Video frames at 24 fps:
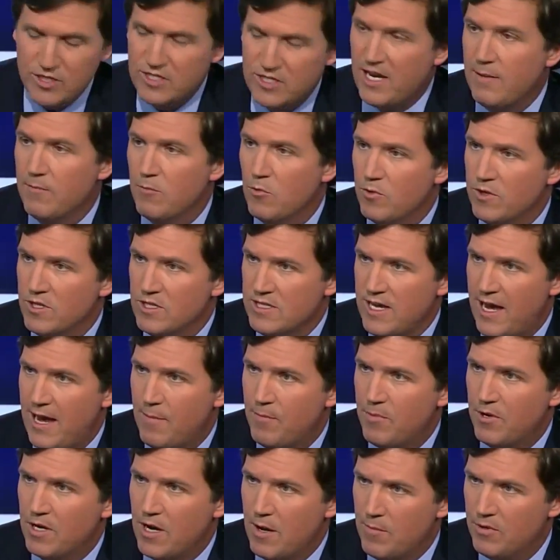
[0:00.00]
a statement when this
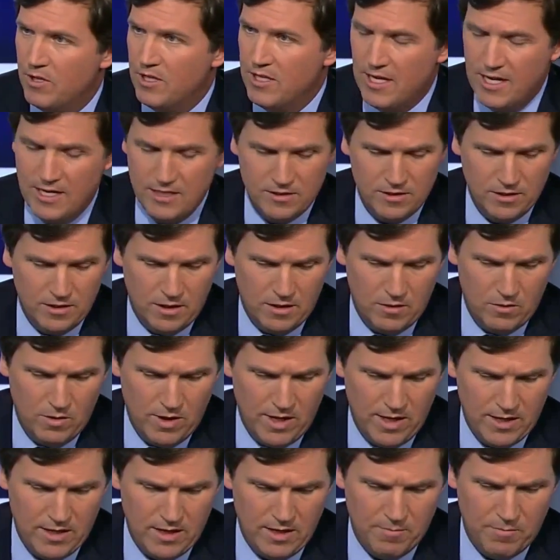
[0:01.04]
happened a couple of days ago,
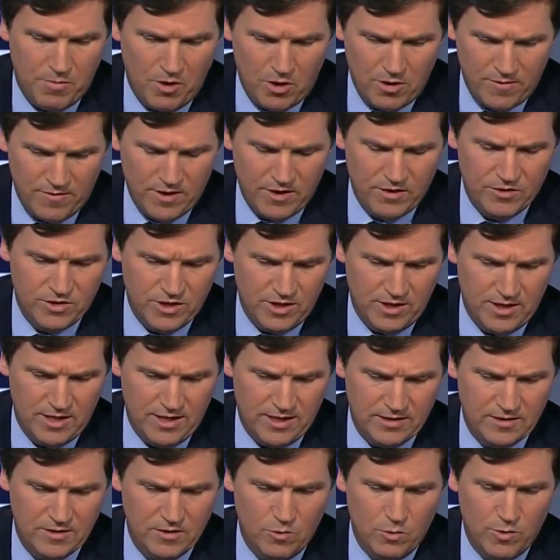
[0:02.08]
and part of it you said
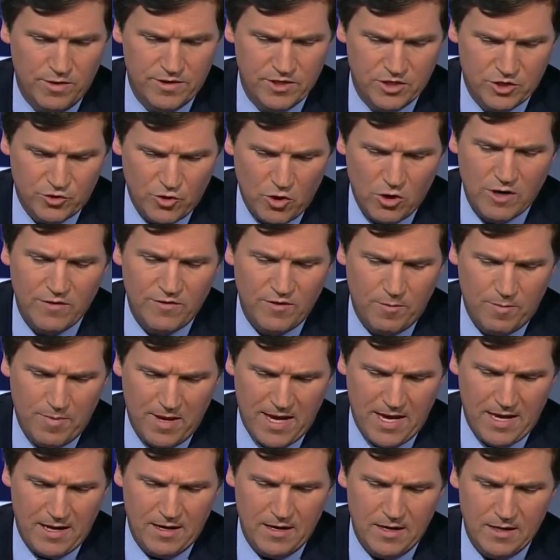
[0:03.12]
this: with the stroke of a
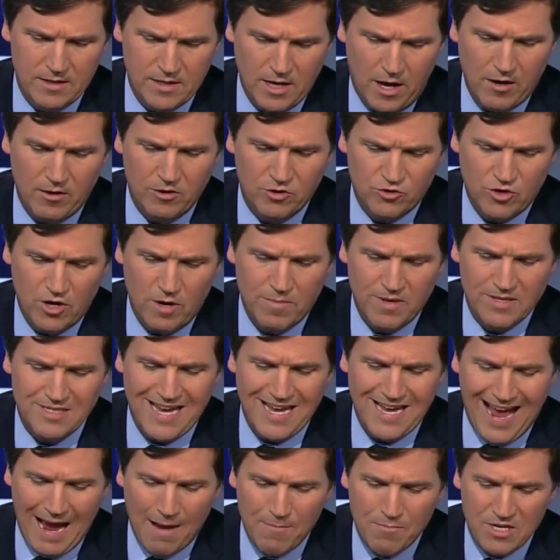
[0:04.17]
pen, Donald Trump has
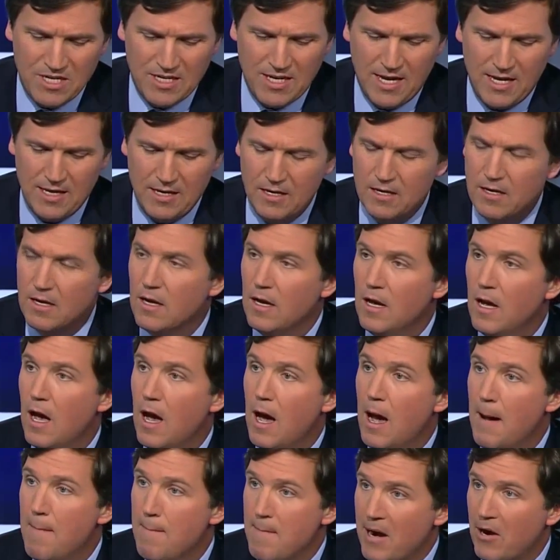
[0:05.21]
abdicated
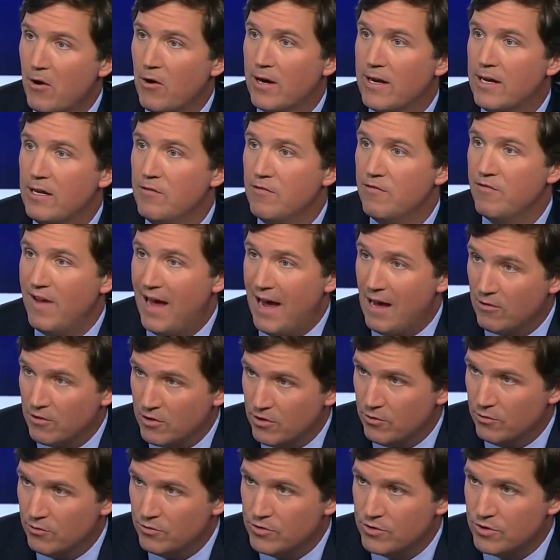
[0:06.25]
American
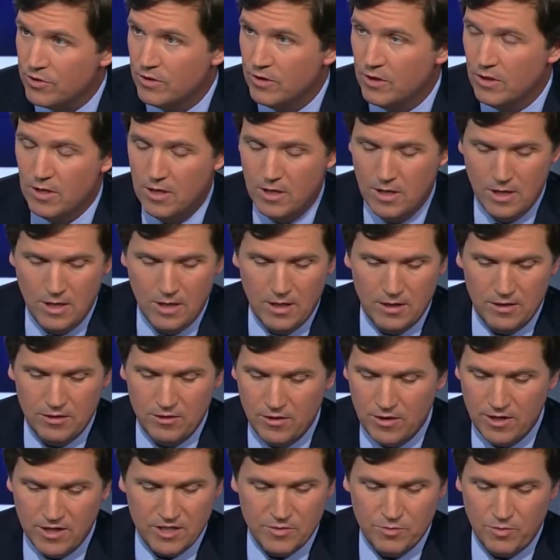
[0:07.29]
values. You
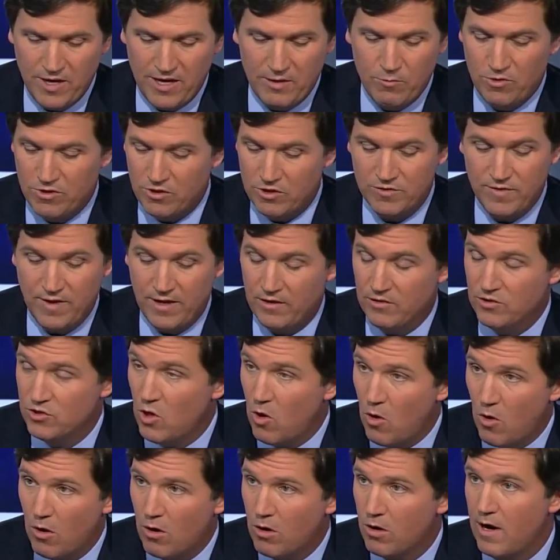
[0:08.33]
didn't explain what those values
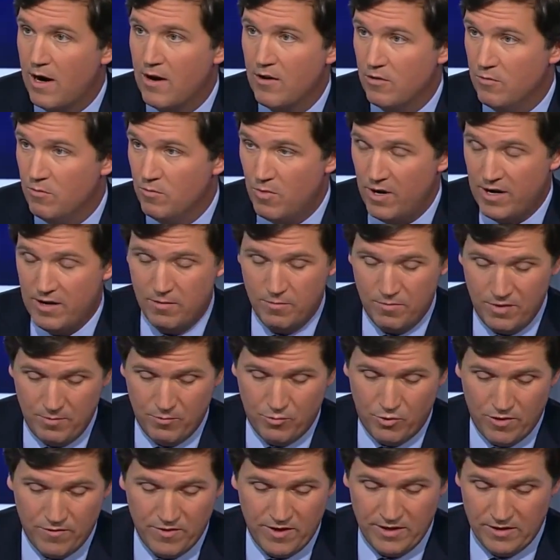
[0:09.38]
are or how you might be
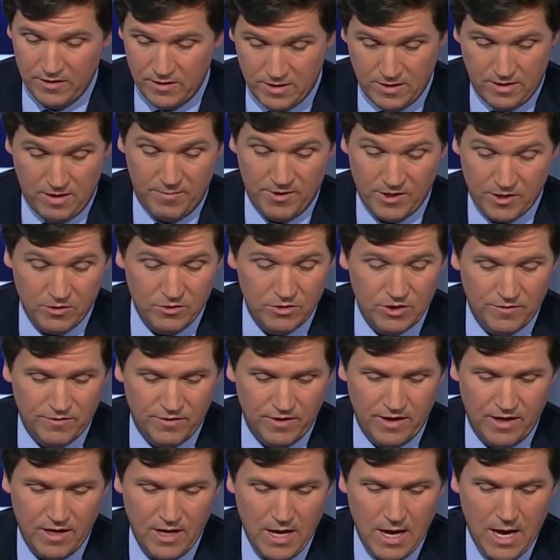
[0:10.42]
privy to them
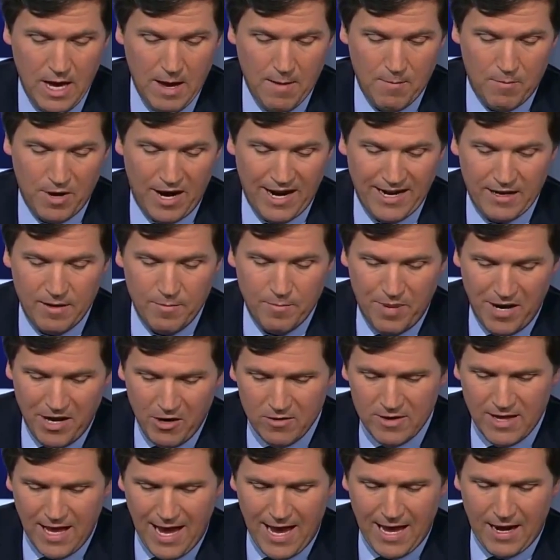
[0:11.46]
exclusively, but I
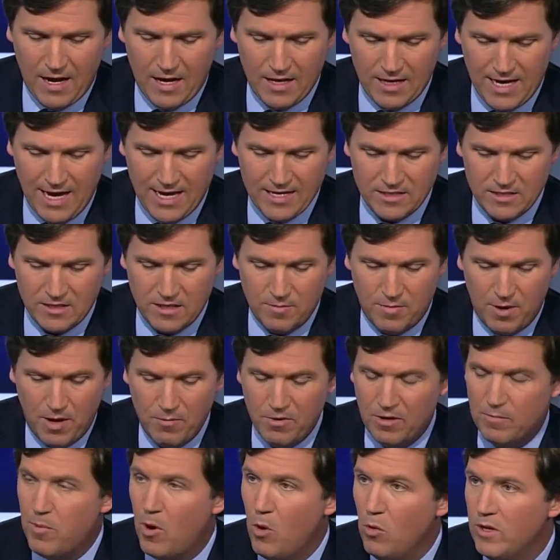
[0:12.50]
compared that against the
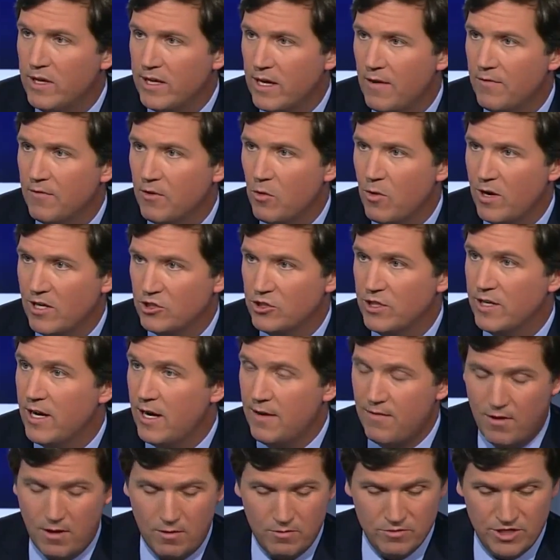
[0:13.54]
public polling on the question, and
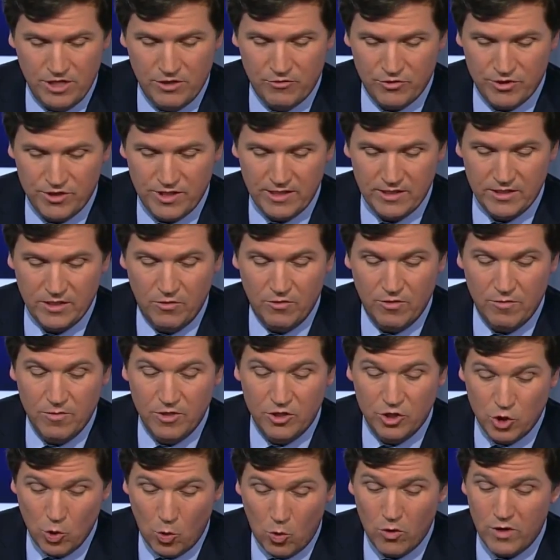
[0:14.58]
I thought it was interesting. So the
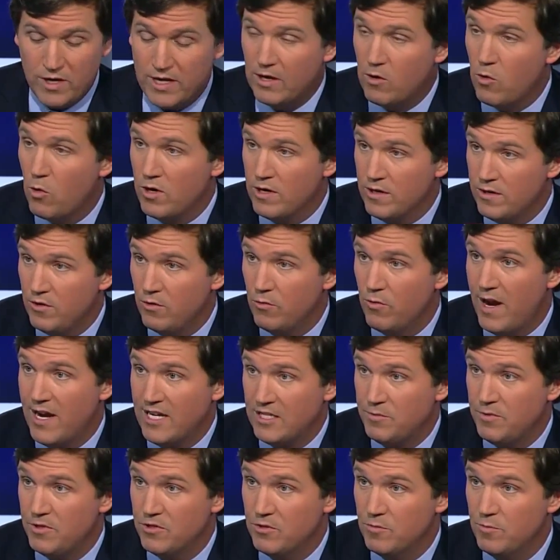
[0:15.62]
majority, according to the
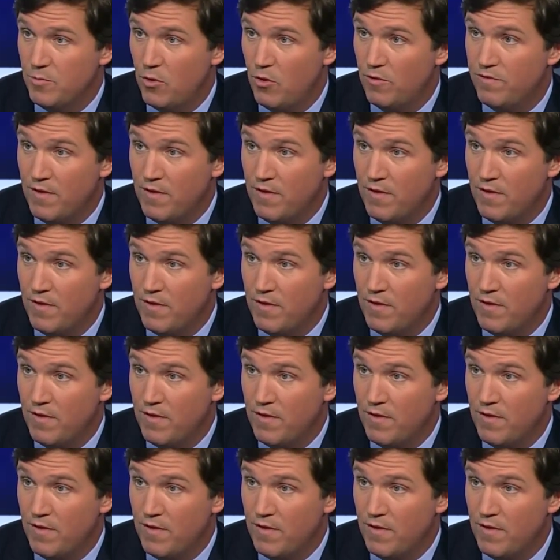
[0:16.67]
Rasmussen poll,